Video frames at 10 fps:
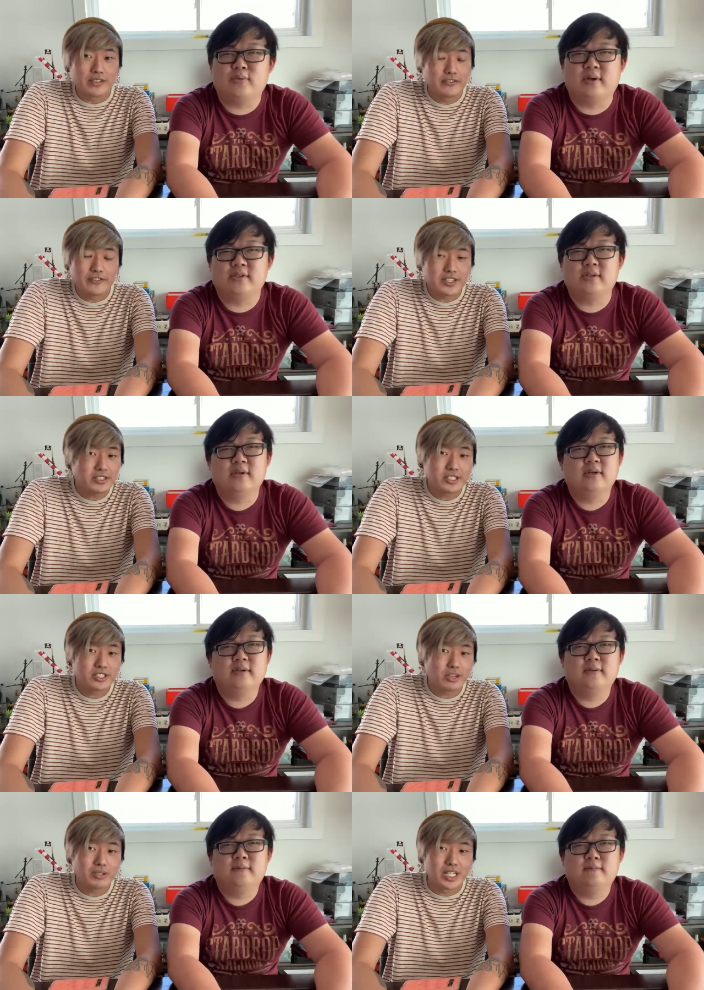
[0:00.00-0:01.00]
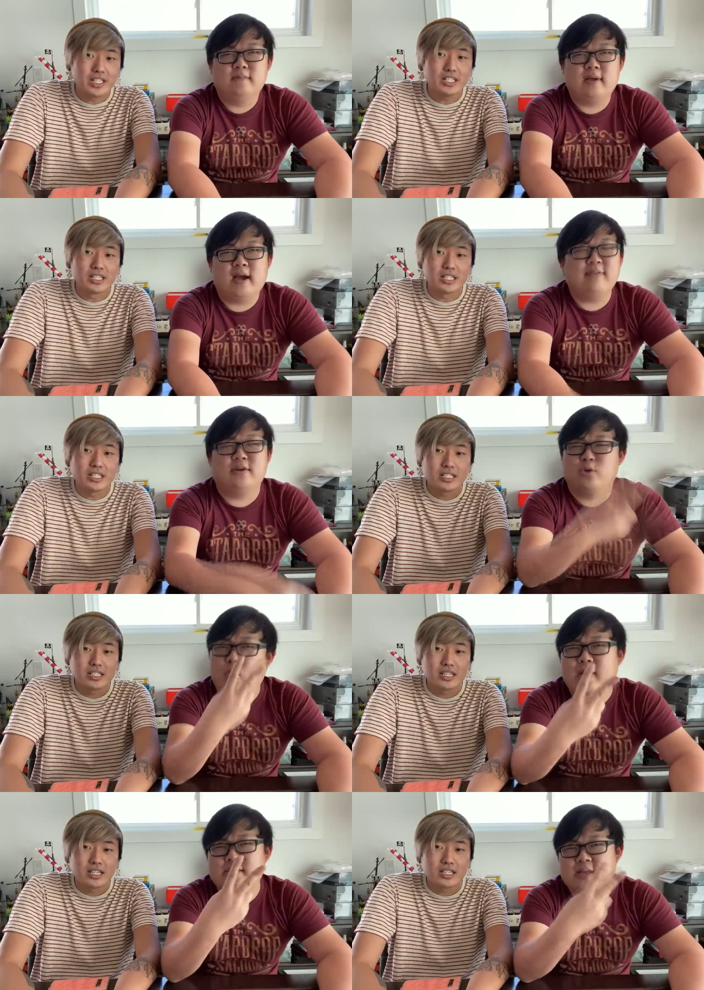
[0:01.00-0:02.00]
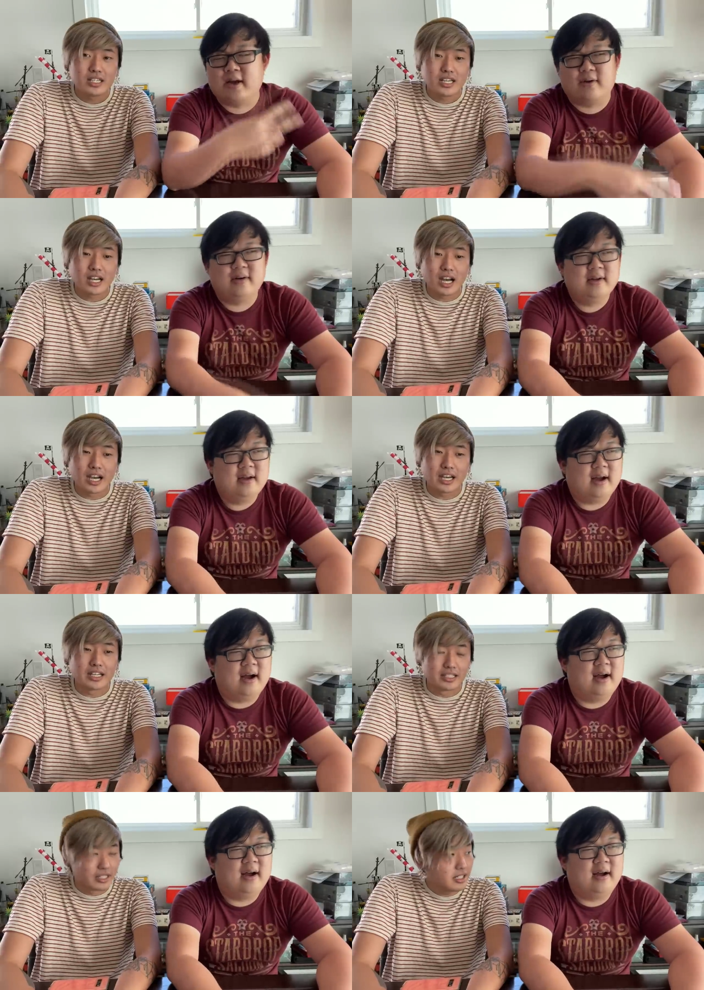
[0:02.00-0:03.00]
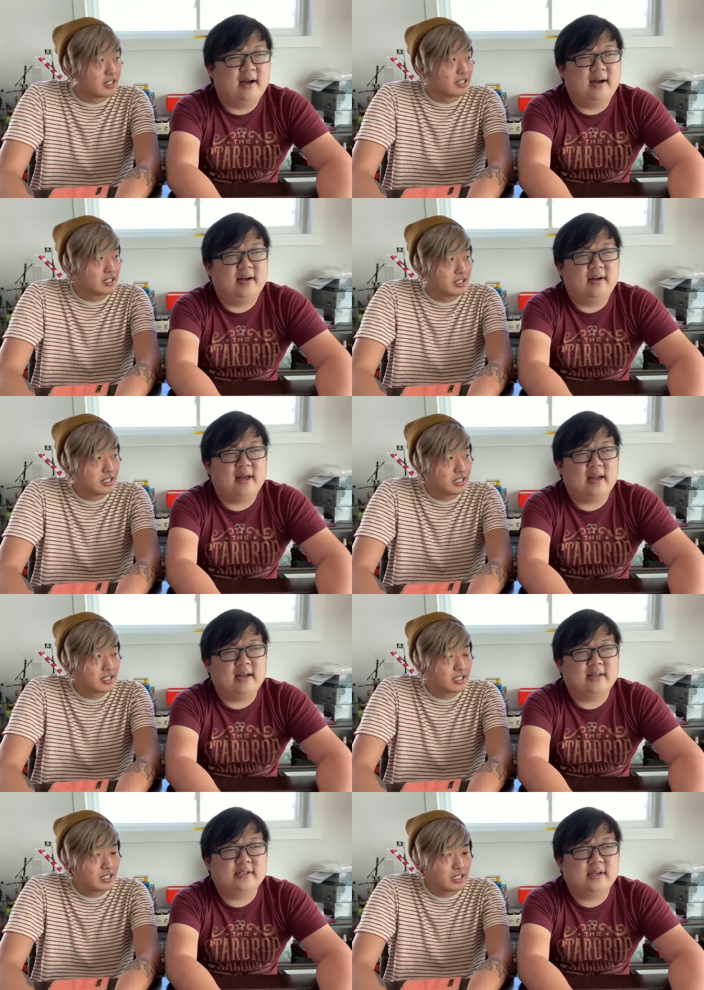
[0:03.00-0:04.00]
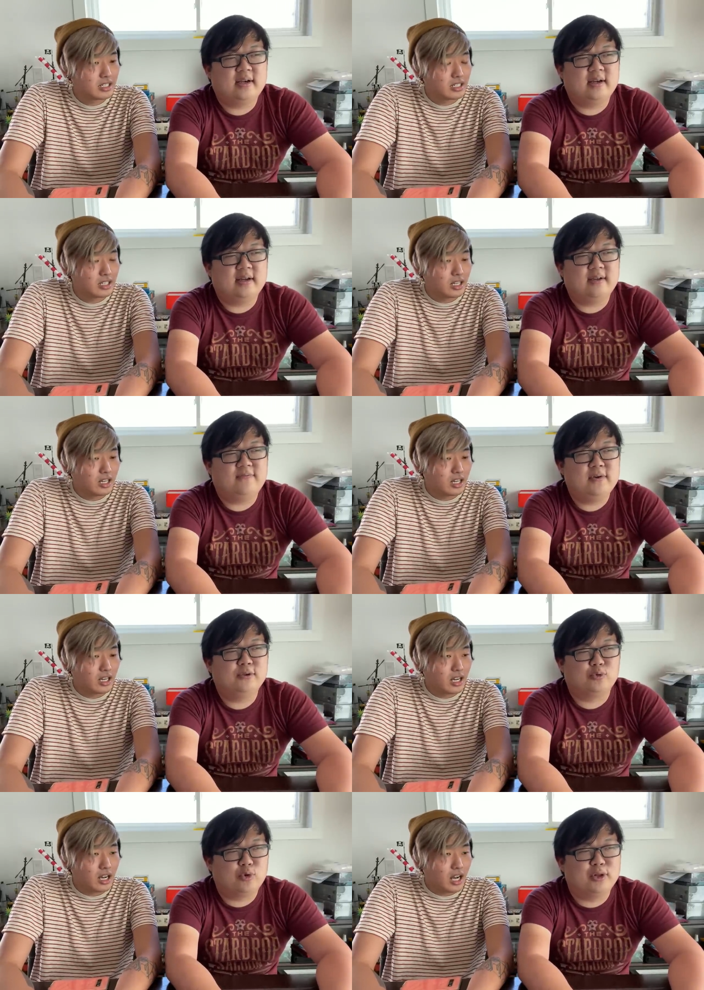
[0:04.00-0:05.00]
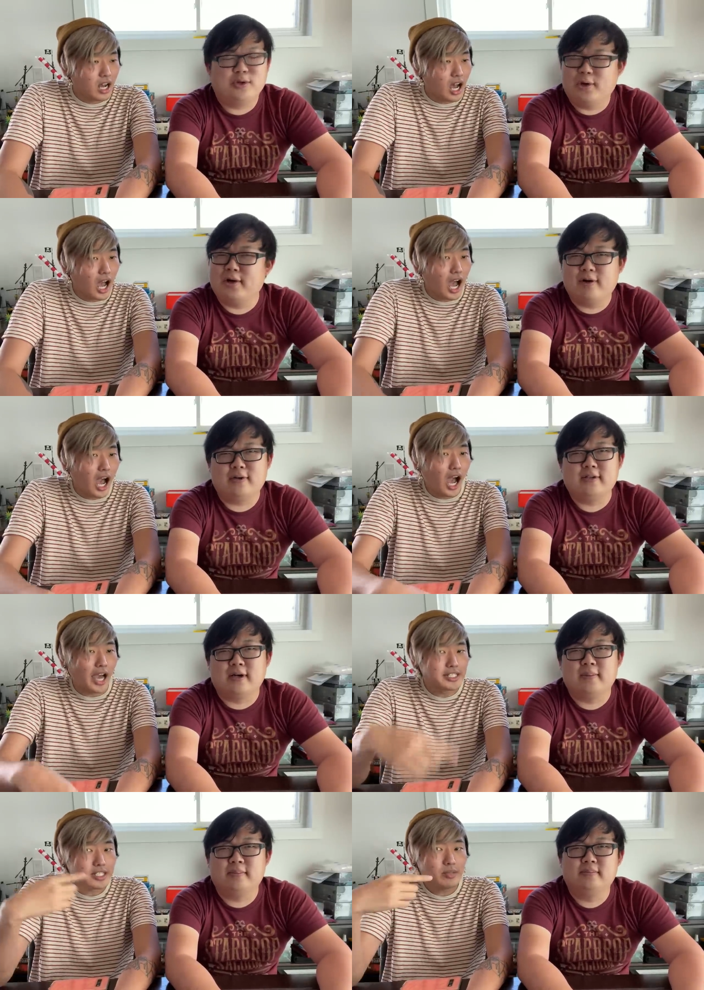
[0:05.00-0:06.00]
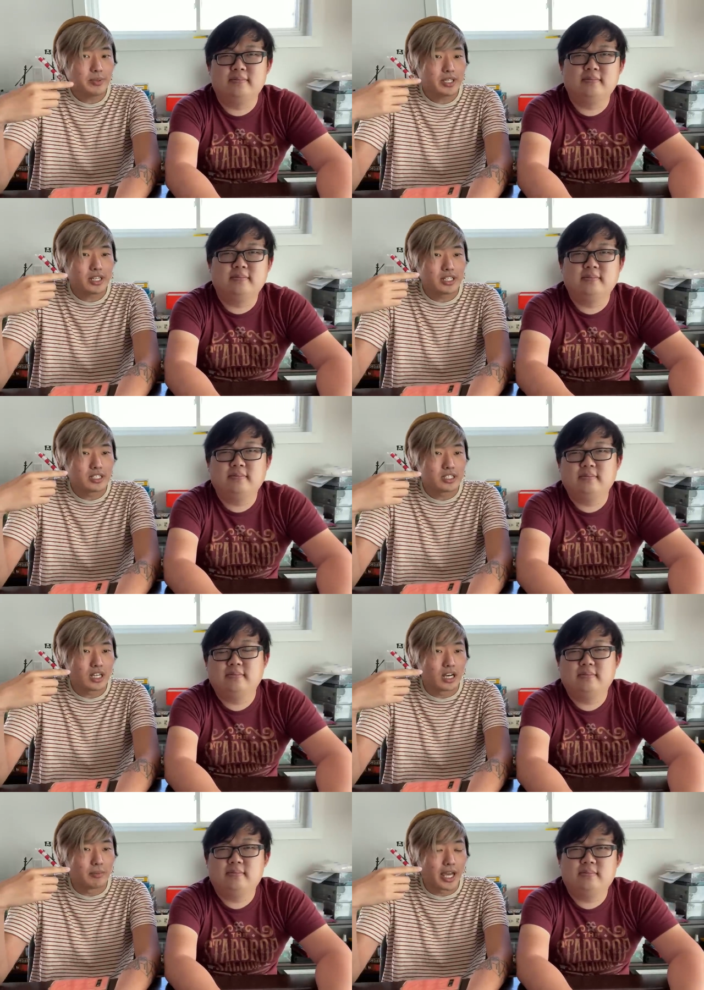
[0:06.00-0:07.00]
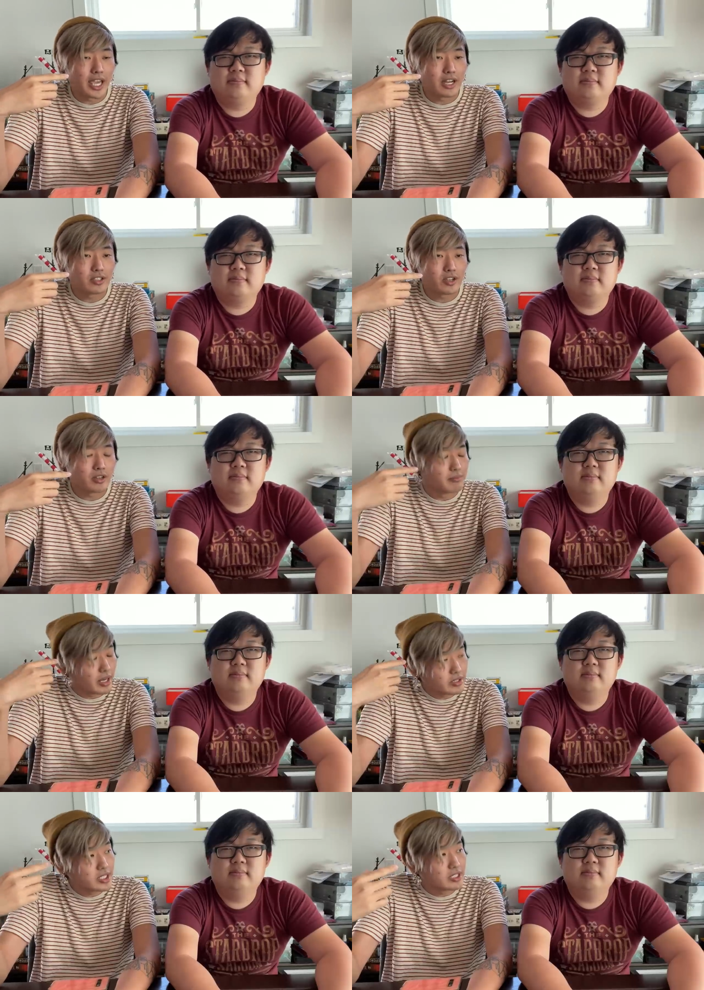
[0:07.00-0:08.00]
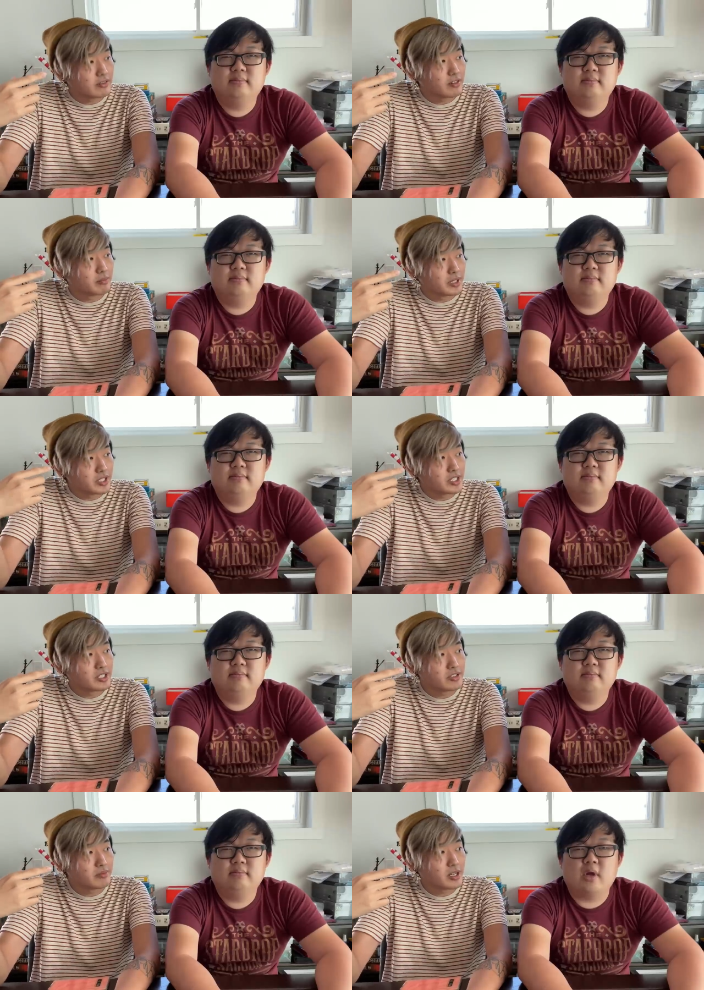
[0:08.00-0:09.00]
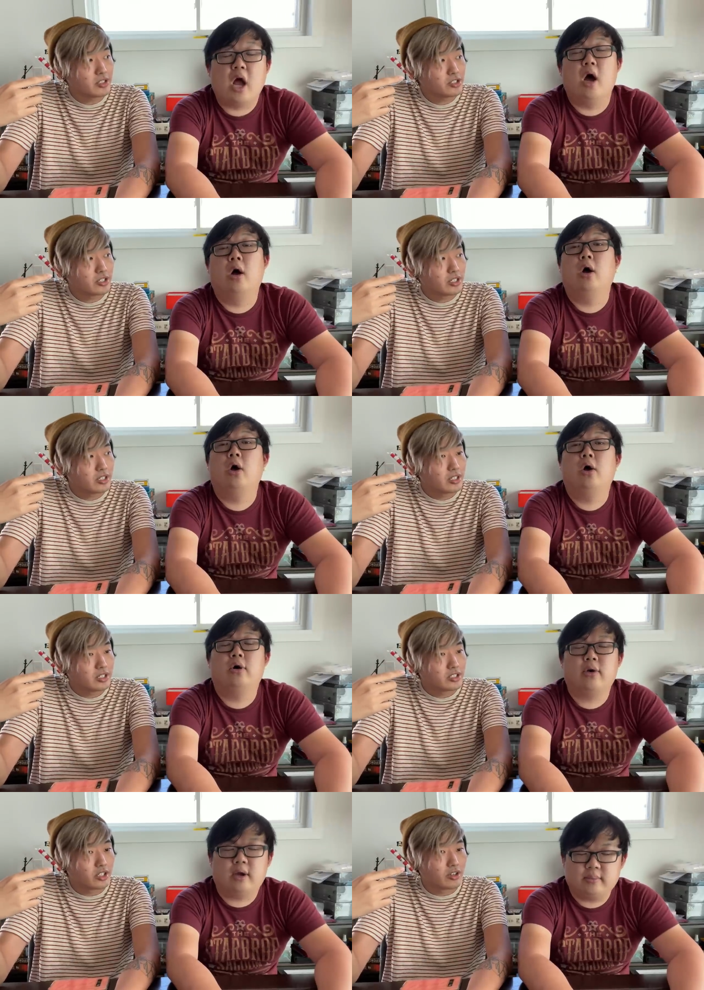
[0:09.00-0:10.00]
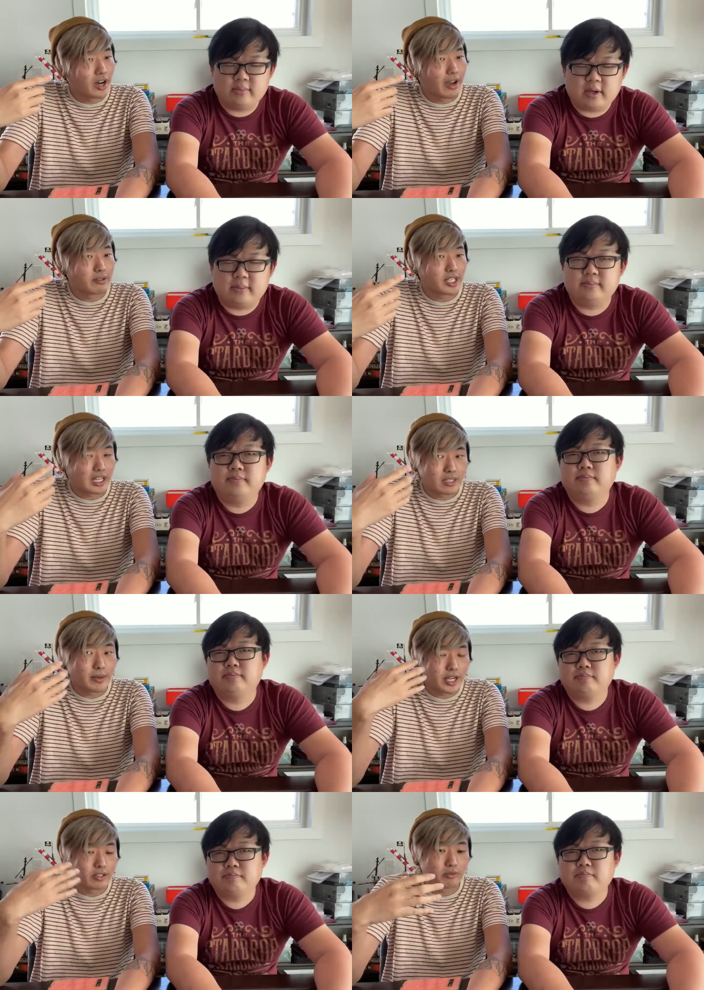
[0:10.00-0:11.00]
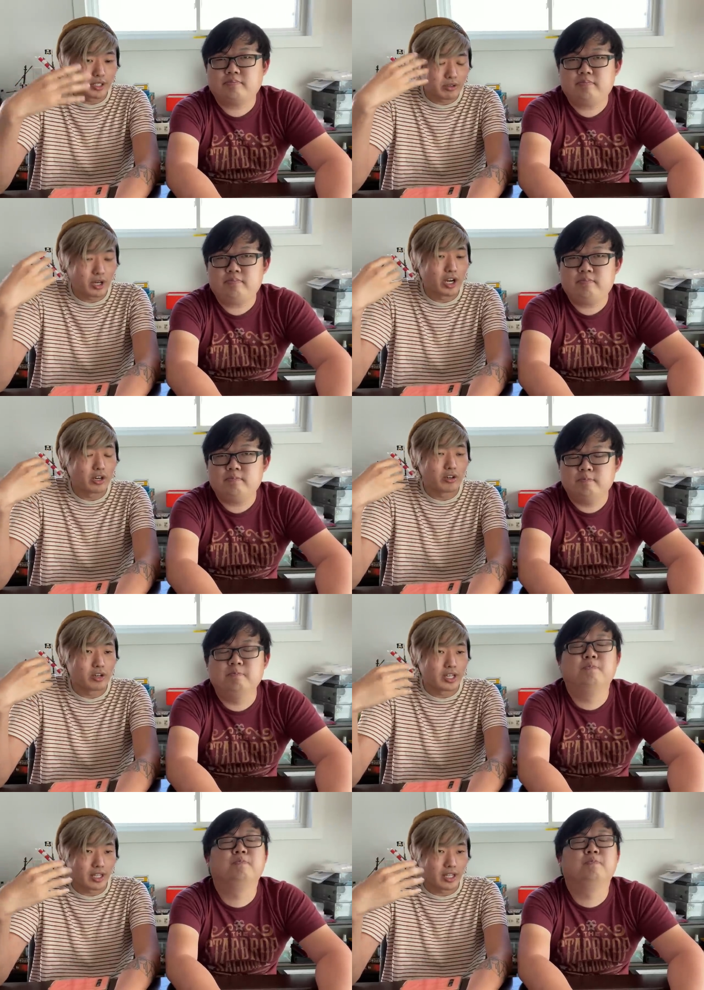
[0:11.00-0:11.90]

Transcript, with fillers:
Speaker 1: it once. It feels so good. Yeah, I've done it twice now, I, uh, and it's uh, it feels really good every time. I did
Speaker 2: it because my hair started melting from bleaching it too much. Oh, okay. So yeah. I was like, I need my hair to regrow mm. and